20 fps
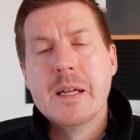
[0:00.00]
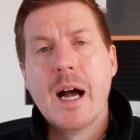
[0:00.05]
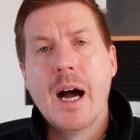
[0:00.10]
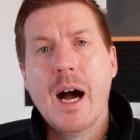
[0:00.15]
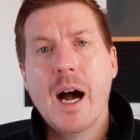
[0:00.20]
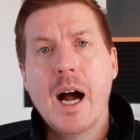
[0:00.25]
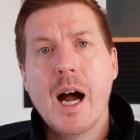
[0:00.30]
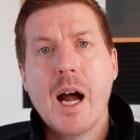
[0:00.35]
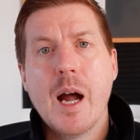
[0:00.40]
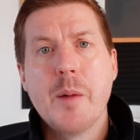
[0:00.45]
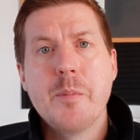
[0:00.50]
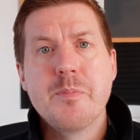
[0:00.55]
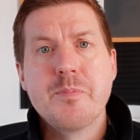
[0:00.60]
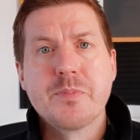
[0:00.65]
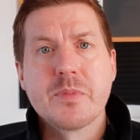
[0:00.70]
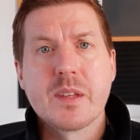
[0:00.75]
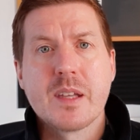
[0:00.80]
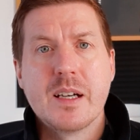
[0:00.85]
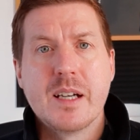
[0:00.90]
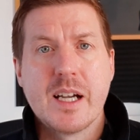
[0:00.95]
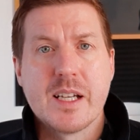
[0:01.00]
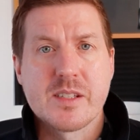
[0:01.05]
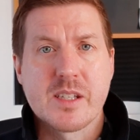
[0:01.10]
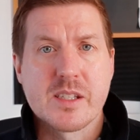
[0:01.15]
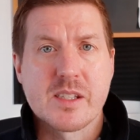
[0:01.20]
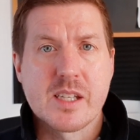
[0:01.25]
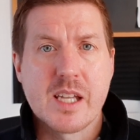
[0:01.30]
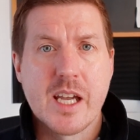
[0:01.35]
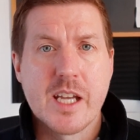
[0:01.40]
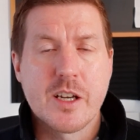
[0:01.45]
As I
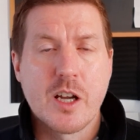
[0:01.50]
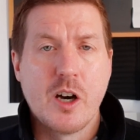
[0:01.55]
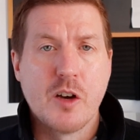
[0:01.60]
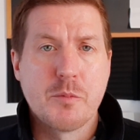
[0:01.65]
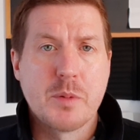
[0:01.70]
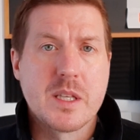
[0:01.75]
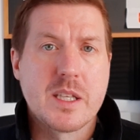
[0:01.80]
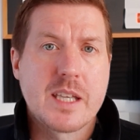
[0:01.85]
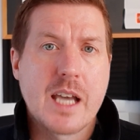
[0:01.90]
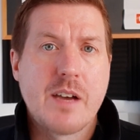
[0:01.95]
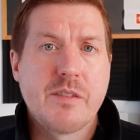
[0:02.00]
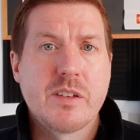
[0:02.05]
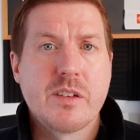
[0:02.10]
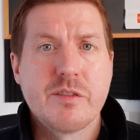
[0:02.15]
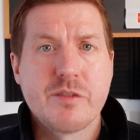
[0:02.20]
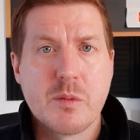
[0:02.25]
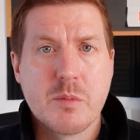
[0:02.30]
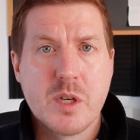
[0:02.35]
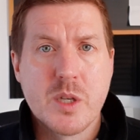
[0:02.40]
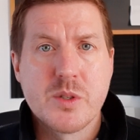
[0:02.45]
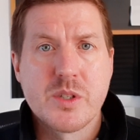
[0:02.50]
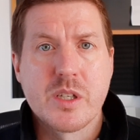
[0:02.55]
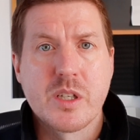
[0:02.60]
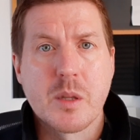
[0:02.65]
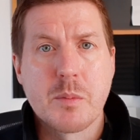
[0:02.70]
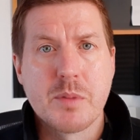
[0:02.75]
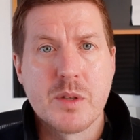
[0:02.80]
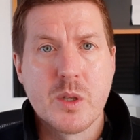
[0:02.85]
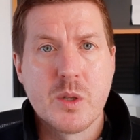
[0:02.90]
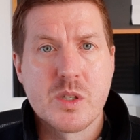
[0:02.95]
said, I've been Gavin from Lucid
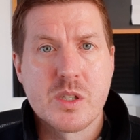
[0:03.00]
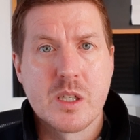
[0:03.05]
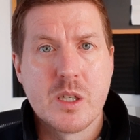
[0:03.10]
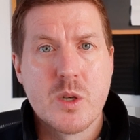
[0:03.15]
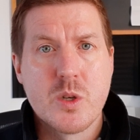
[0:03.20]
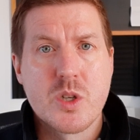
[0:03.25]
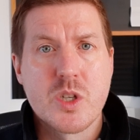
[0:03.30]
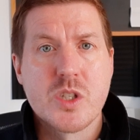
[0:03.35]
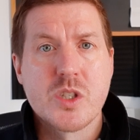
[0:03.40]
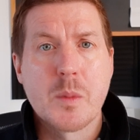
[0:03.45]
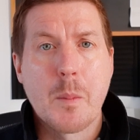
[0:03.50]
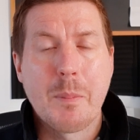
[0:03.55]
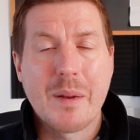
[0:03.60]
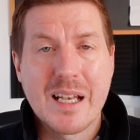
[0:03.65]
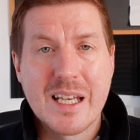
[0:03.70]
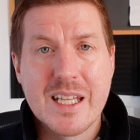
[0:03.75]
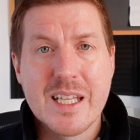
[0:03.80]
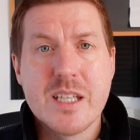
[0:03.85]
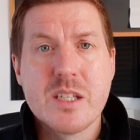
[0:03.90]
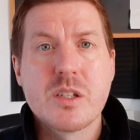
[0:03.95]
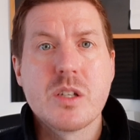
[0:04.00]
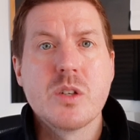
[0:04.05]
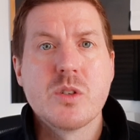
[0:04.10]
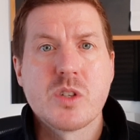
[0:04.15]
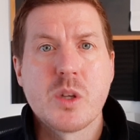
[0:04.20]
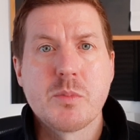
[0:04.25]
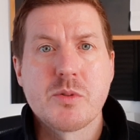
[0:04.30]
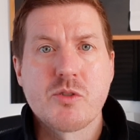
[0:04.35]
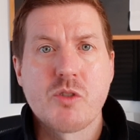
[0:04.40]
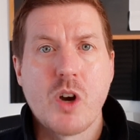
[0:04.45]
Computer Solutions. Please do
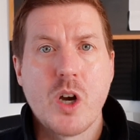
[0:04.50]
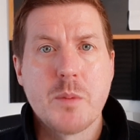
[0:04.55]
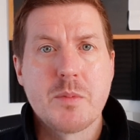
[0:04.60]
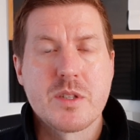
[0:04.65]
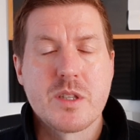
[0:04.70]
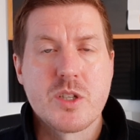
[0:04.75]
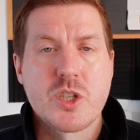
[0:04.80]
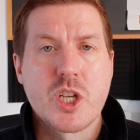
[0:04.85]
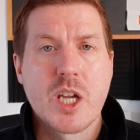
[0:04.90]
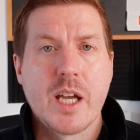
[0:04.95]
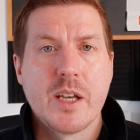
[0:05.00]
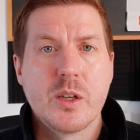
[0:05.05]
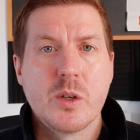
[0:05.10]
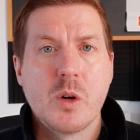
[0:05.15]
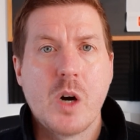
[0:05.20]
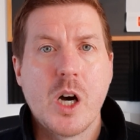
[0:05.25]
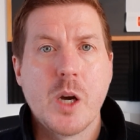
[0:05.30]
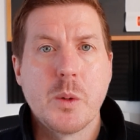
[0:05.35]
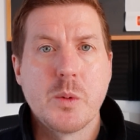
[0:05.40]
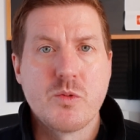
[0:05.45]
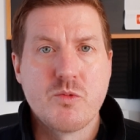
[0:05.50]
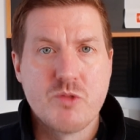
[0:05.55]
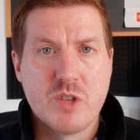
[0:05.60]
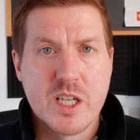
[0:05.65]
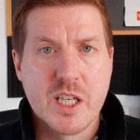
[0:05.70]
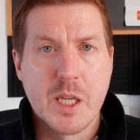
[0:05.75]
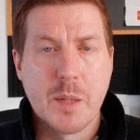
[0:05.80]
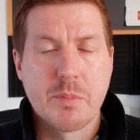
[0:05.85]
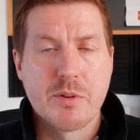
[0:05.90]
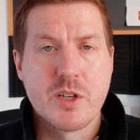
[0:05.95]
subscribe to the channel. I would
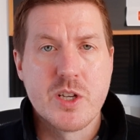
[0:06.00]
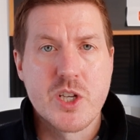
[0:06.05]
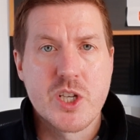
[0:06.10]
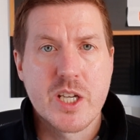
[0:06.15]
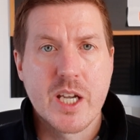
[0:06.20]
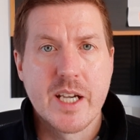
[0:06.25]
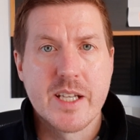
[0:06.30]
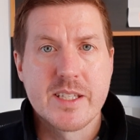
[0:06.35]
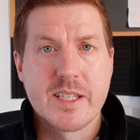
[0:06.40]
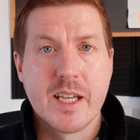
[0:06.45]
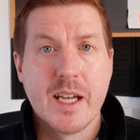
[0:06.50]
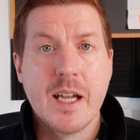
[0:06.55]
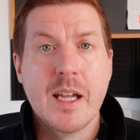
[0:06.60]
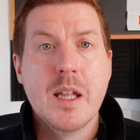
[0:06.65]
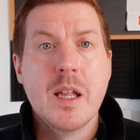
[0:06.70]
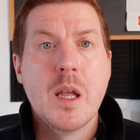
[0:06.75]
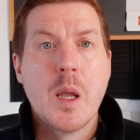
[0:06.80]
really appreciate it.